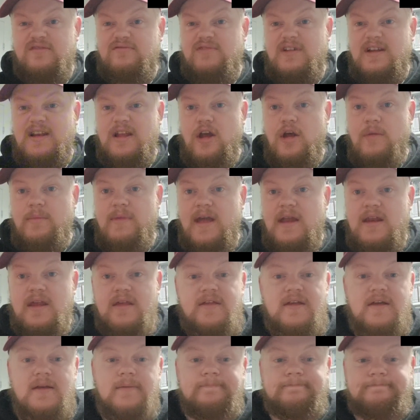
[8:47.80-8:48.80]
really owe me
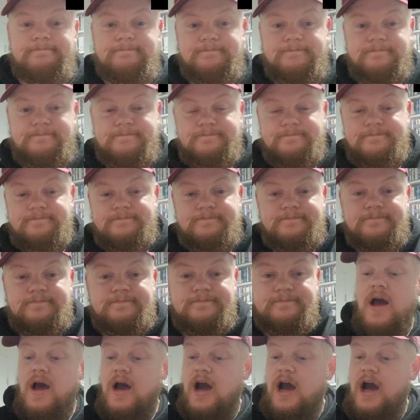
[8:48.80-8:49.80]
anything.
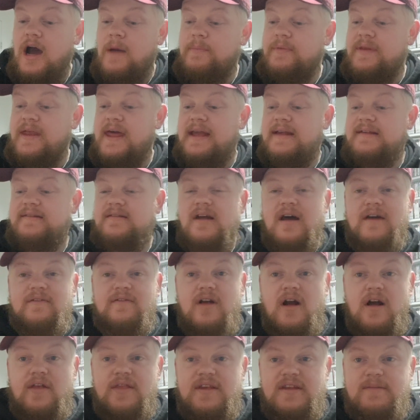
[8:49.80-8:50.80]
Up next, I've
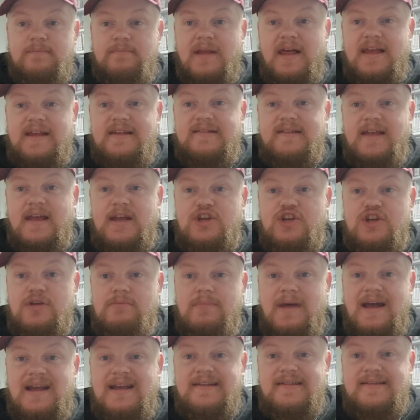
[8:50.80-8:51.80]
got this PlayStation
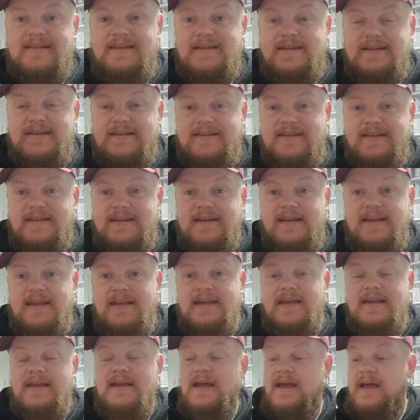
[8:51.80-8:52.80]
Magazine
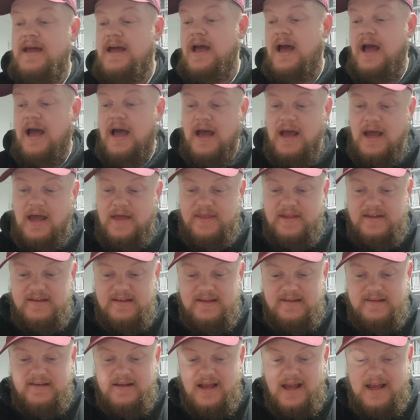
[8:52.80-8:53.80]
CD. This
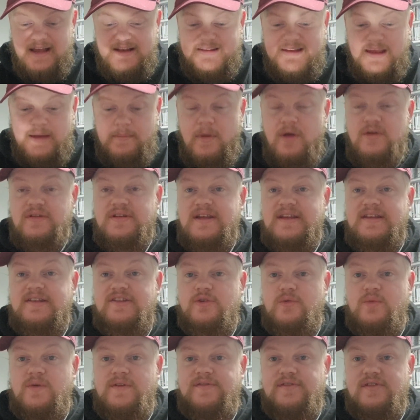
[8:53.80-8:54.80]
is like a demo
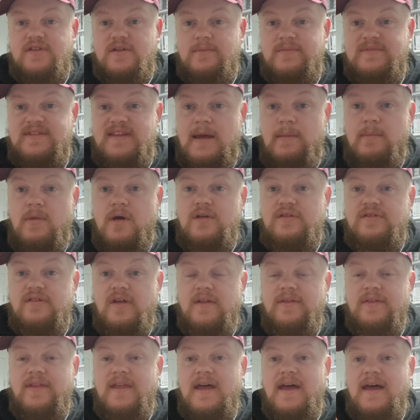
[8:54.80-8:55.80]
disc with some demos
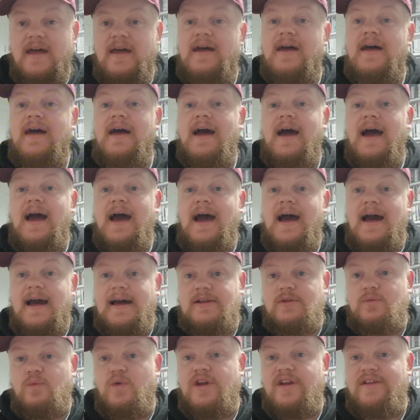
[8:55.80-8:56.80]
on there,
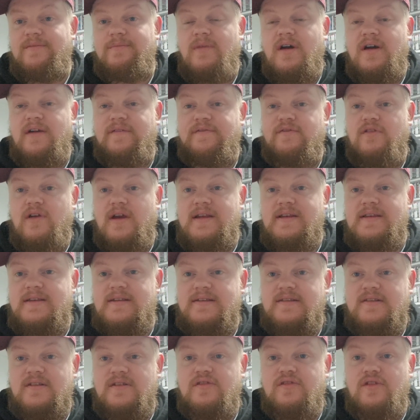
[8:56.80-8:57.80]
and one of my
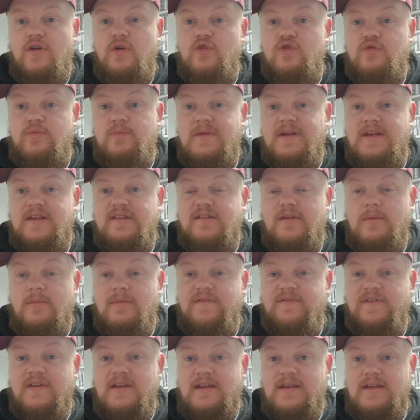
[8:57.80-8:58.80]
friends sold me some
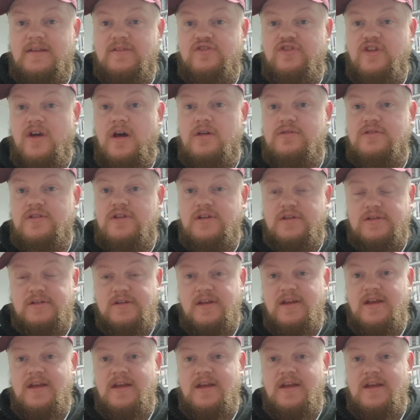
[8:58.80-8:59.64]
of his childhood